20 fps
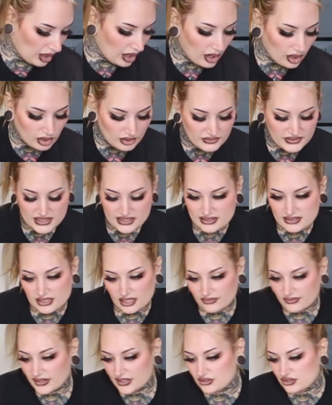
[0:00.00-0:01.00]
All of this
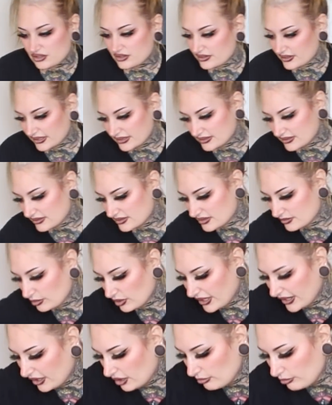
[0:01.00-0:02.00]
stuff I just like
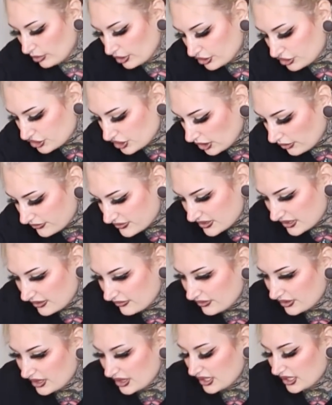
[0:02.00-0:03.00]
display on bookshelves and
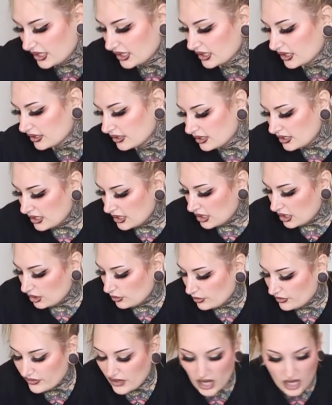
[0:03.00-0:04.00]
everything.
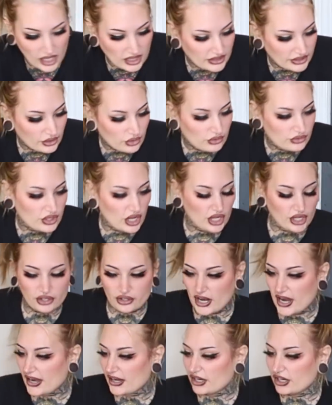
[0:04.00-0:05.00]
We've got a little
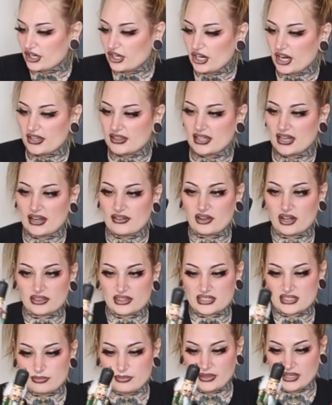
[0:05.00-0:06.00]
nutcracker, and then I've got
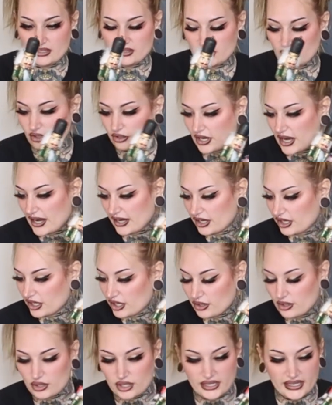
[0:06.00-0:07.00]
this big
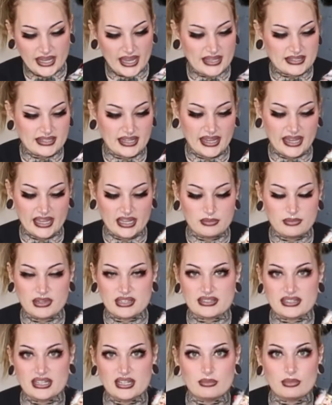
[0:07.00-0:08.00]
nutcracker. He has a hand
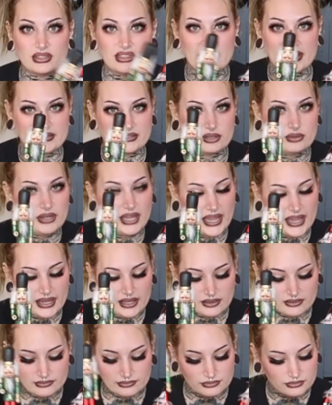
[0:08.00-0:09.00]
missing, but that's
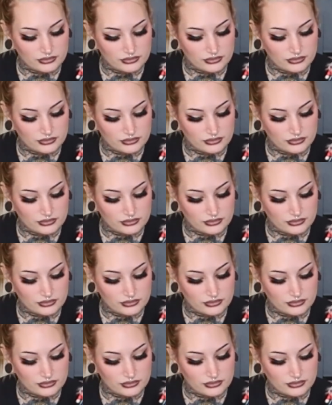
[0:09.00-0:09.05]
okay.